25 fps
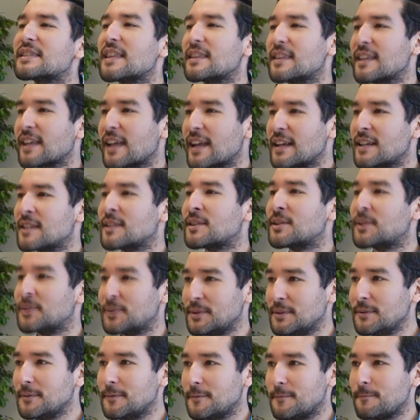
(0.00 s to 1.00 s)
is dedicated
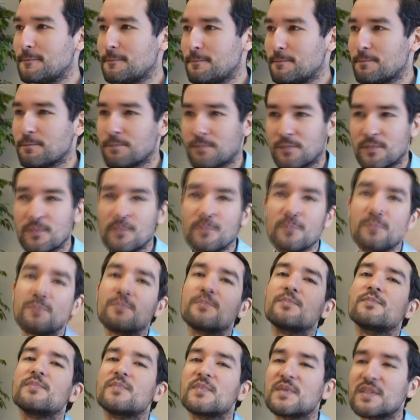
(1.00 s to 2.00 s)
to
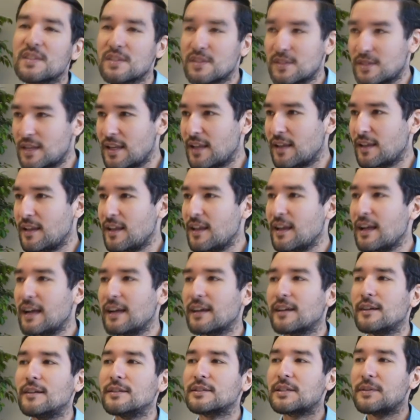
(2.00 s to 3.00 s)
singing
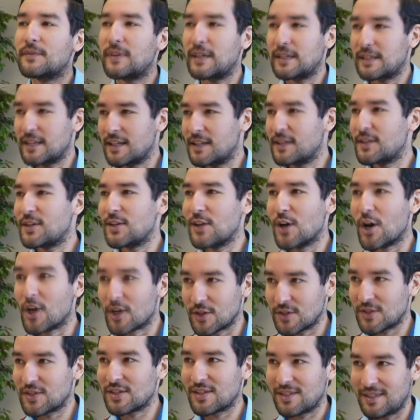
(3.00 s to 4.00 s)
and cultivating the
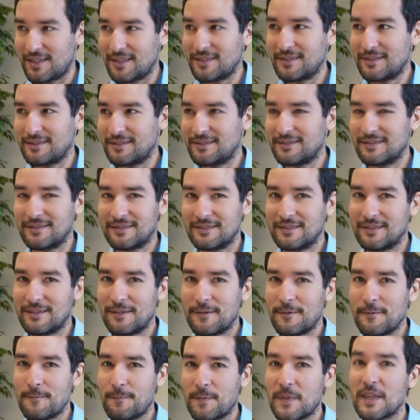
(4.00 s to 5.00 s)
arts.
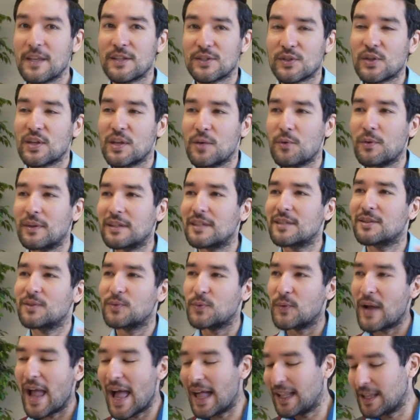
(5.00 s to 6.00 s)
So he wanted
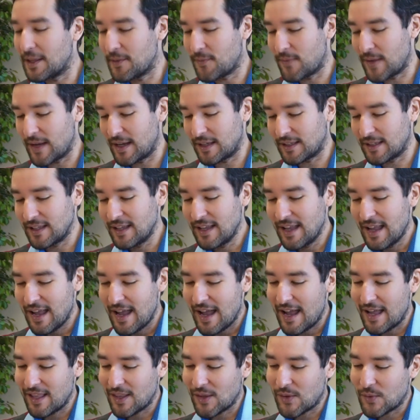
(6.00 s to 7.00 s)
to elevate
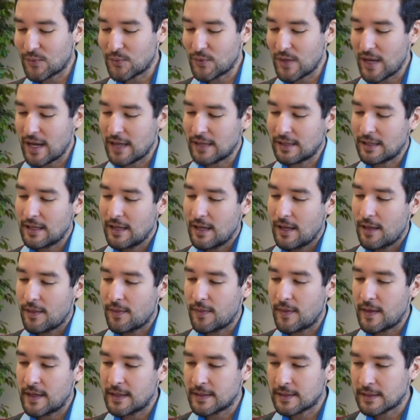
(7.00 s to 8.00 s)
and create
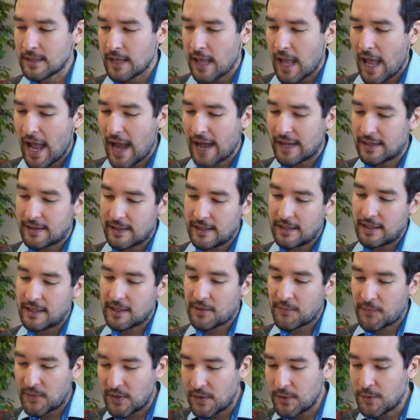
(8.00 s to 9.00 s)
this
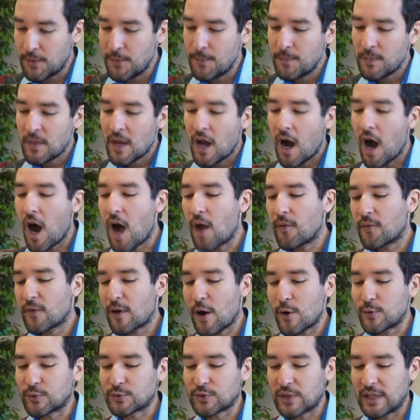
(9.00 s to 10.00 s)
idyllic view of
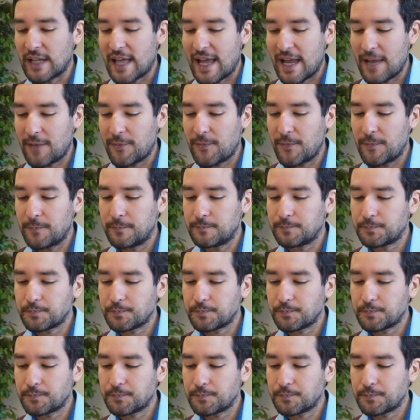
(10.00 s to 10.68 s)
country life.